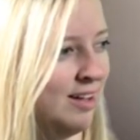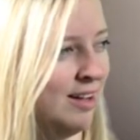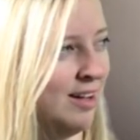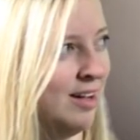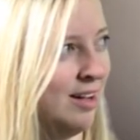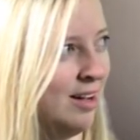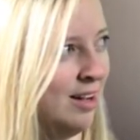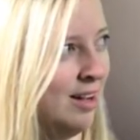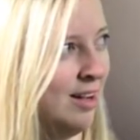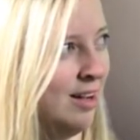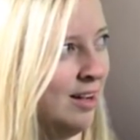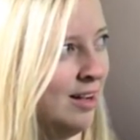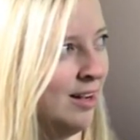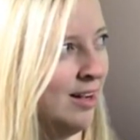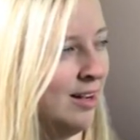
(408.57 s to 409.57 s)

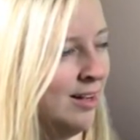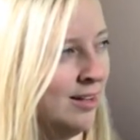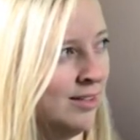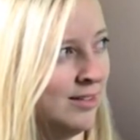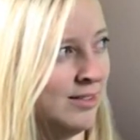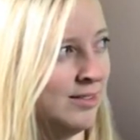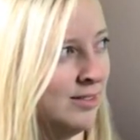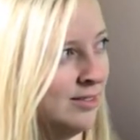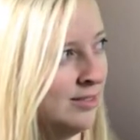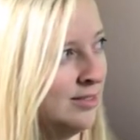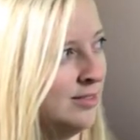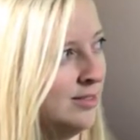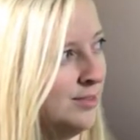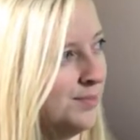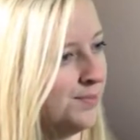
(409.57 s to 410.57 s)

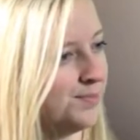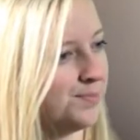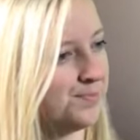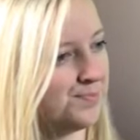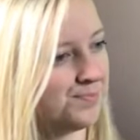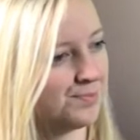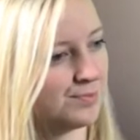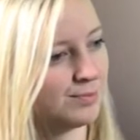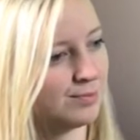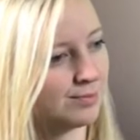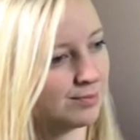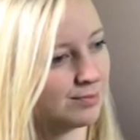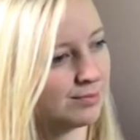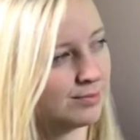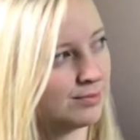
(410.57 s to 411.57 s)

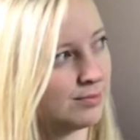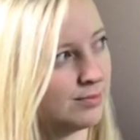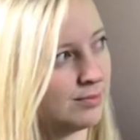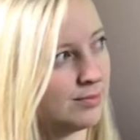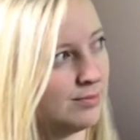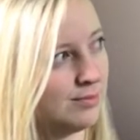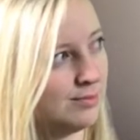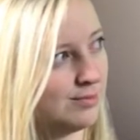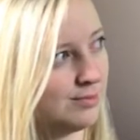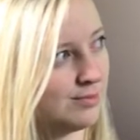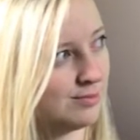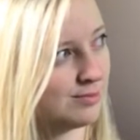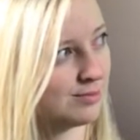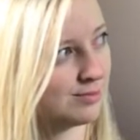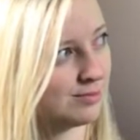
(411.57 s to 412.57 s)

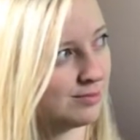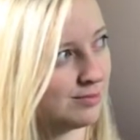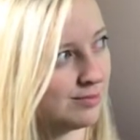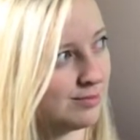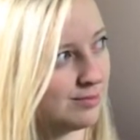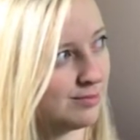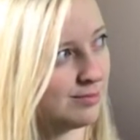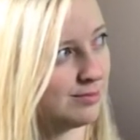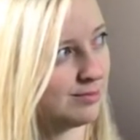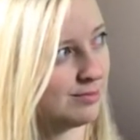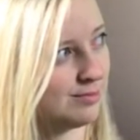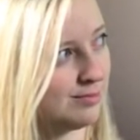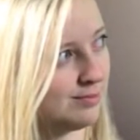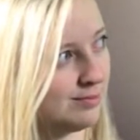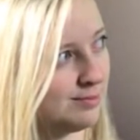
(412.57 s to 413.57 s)

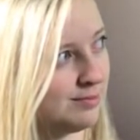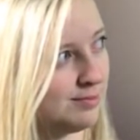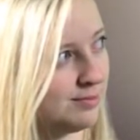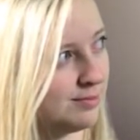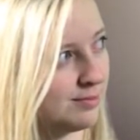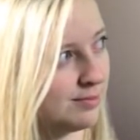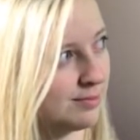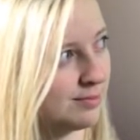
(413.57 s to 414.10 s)
The person shown says nothing.